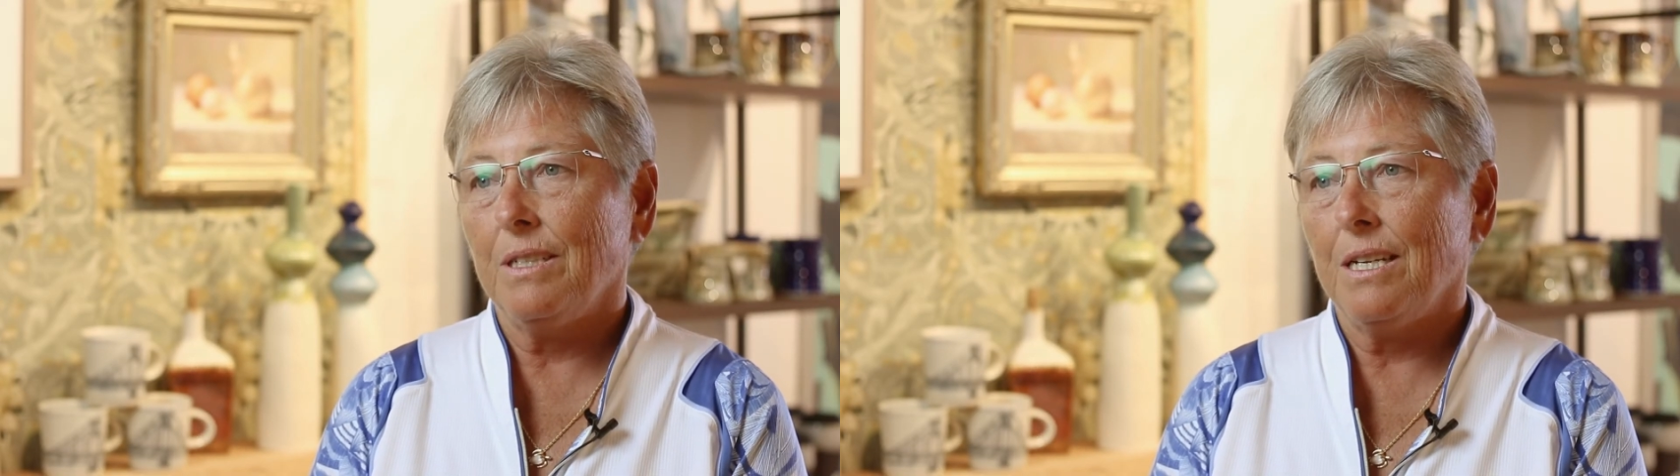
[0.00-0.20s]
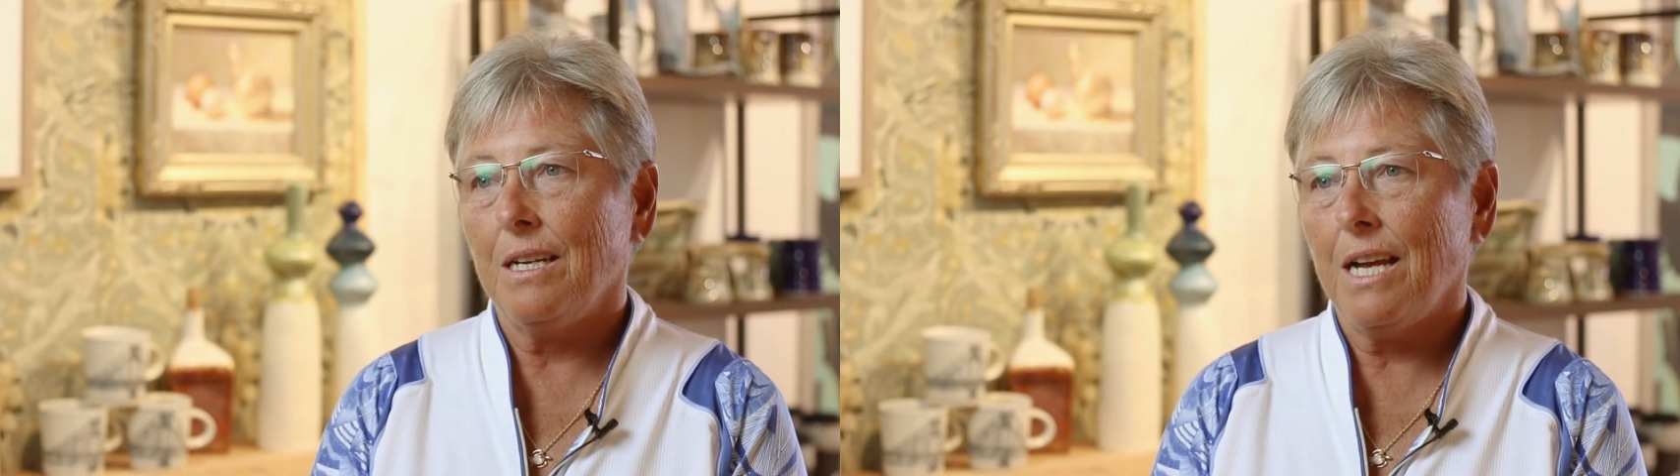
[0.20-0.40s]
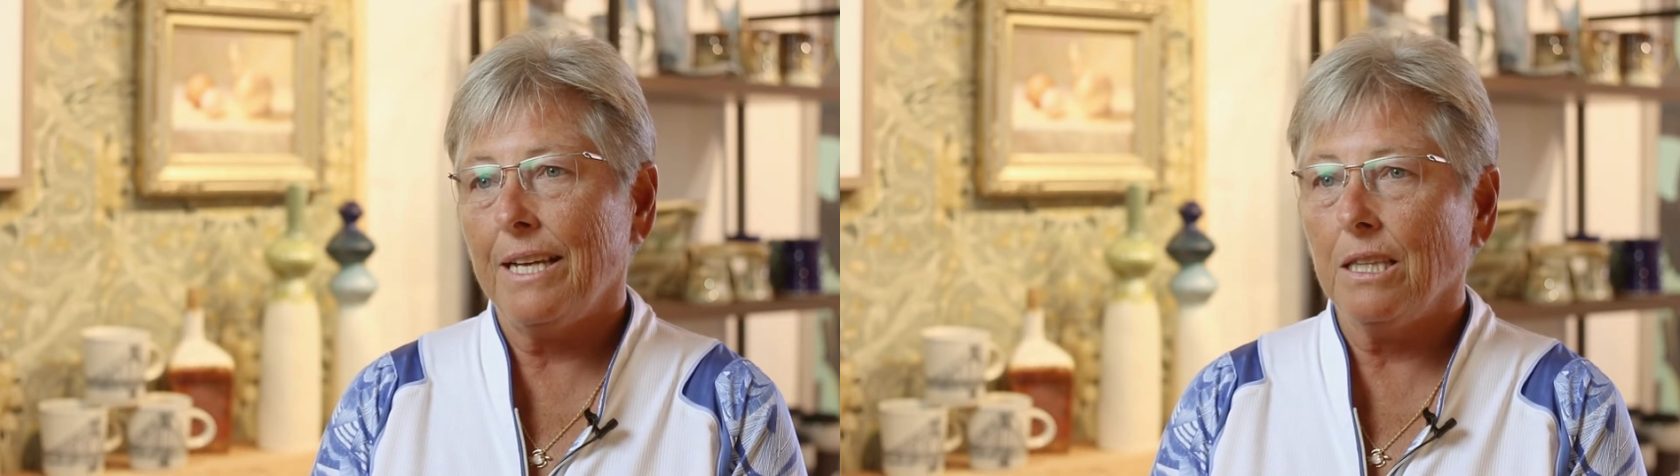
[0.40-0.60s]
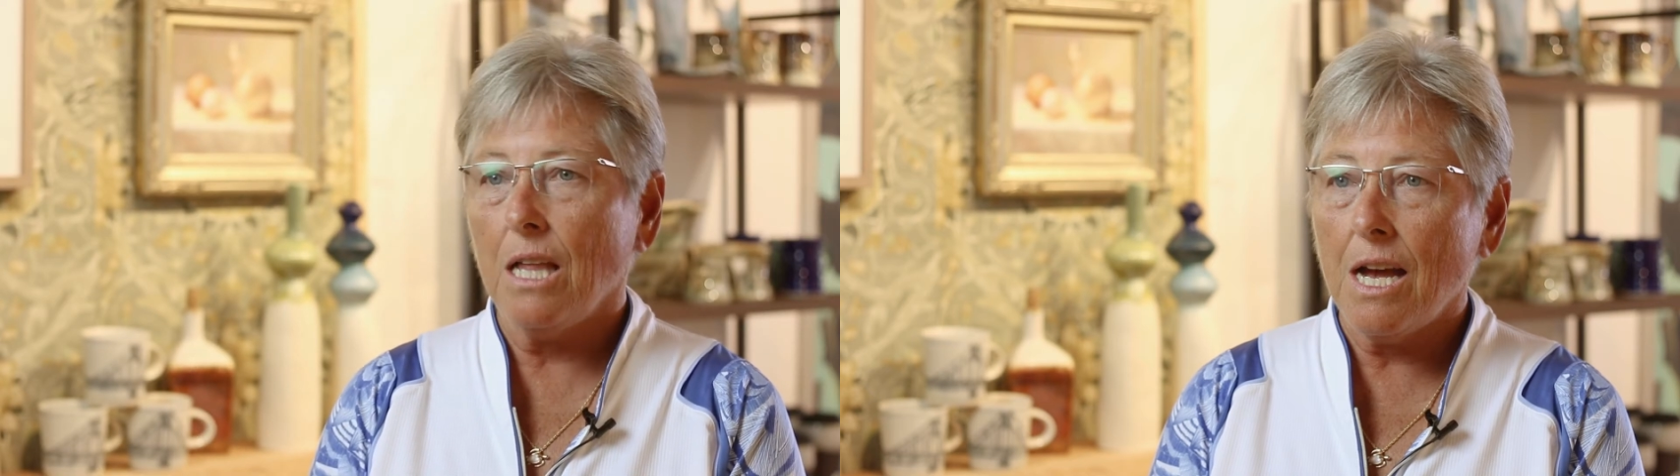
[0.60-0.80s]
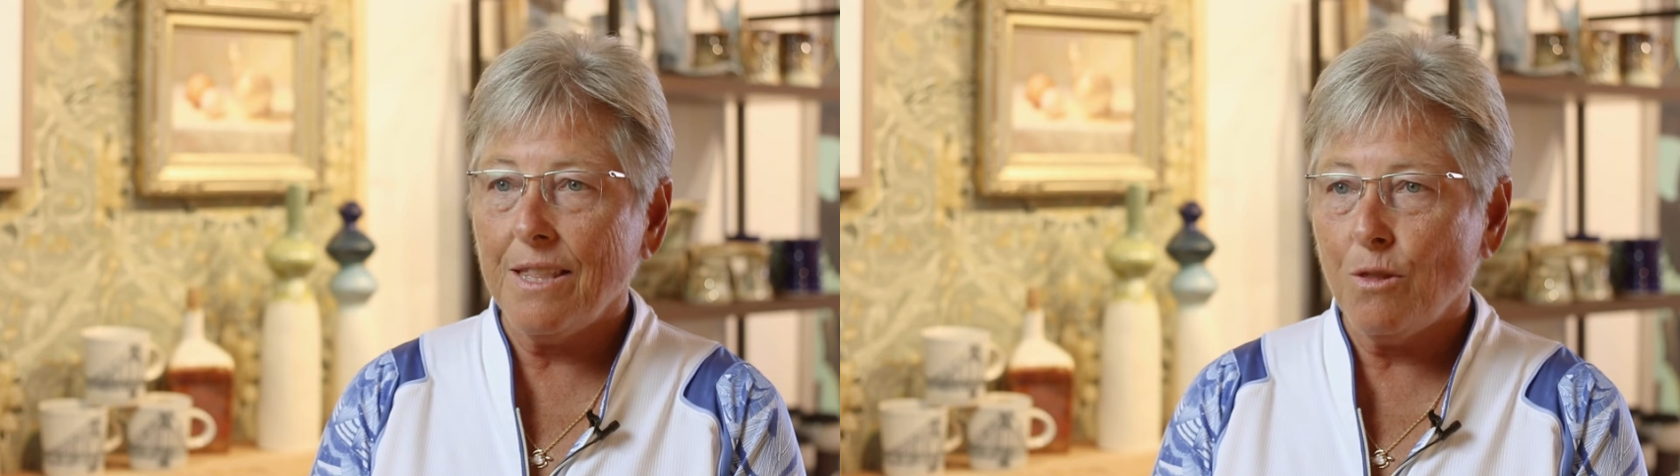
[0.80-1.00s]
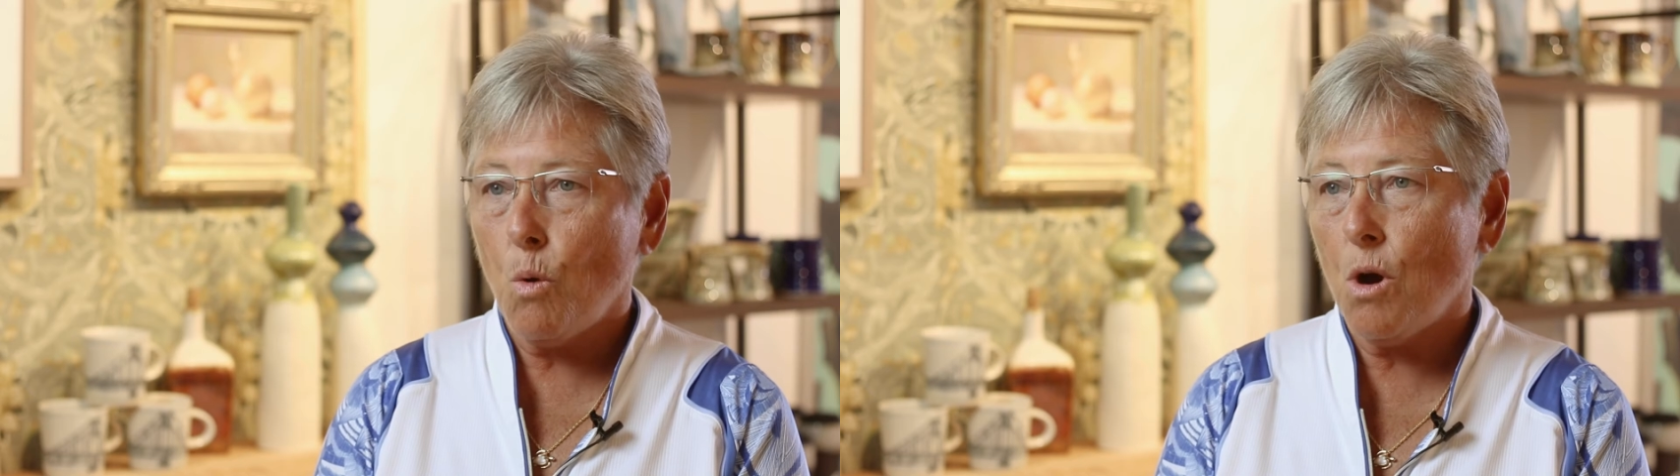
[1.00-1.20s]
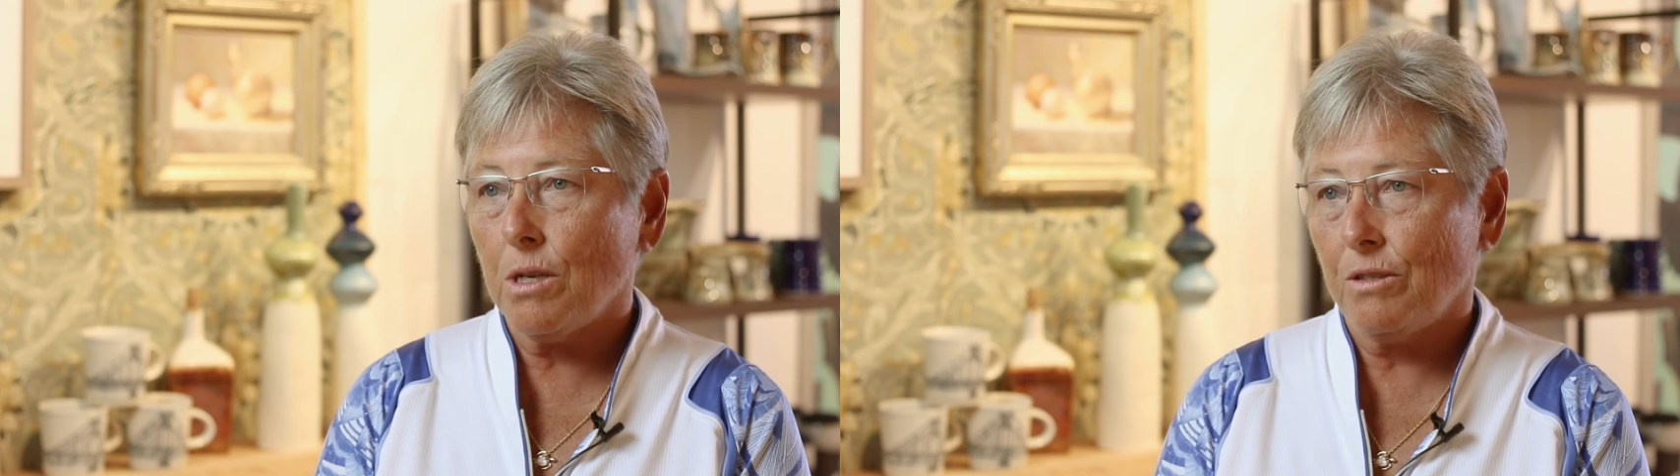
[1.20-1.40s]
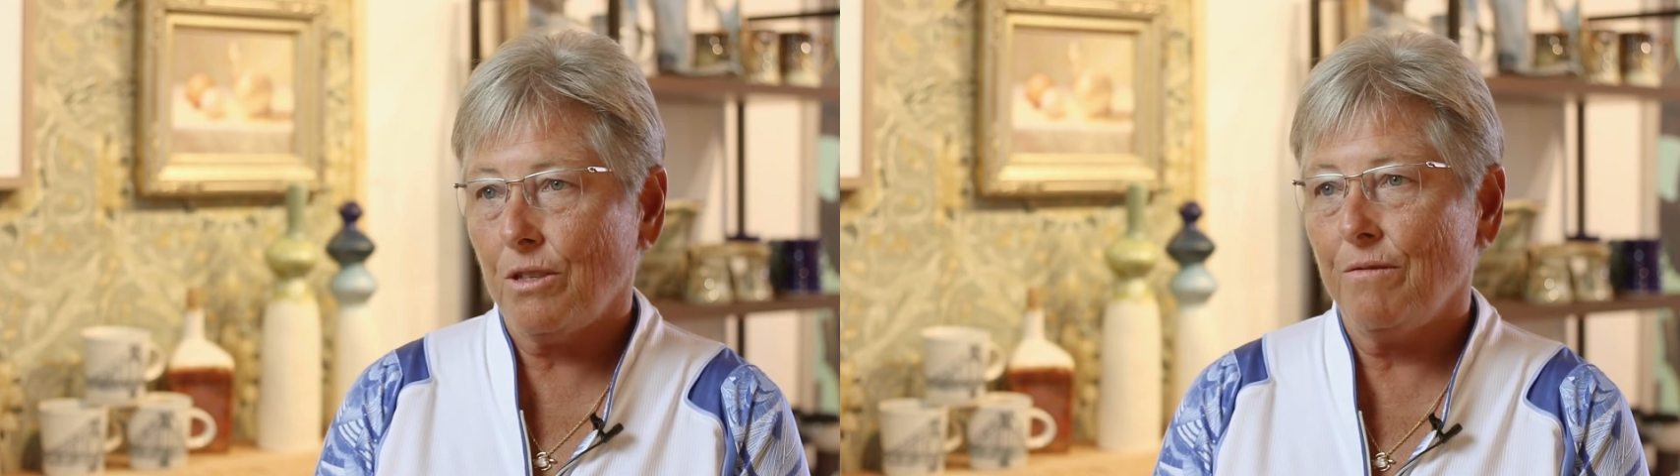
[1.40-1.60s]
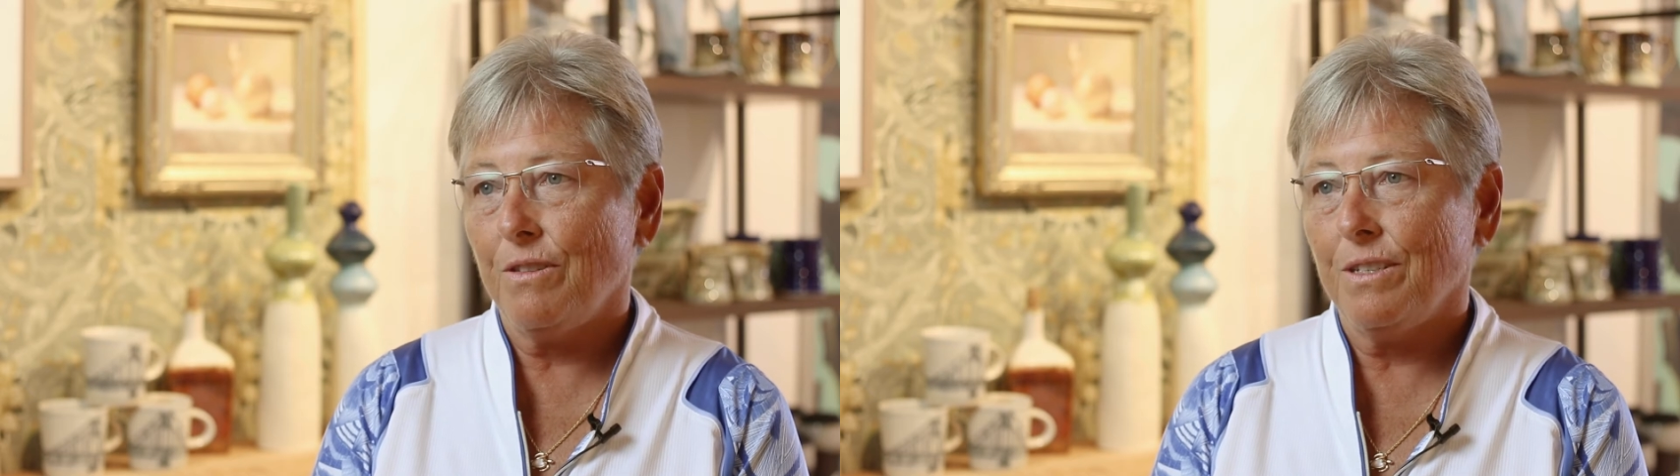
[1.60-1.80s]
and line the walls of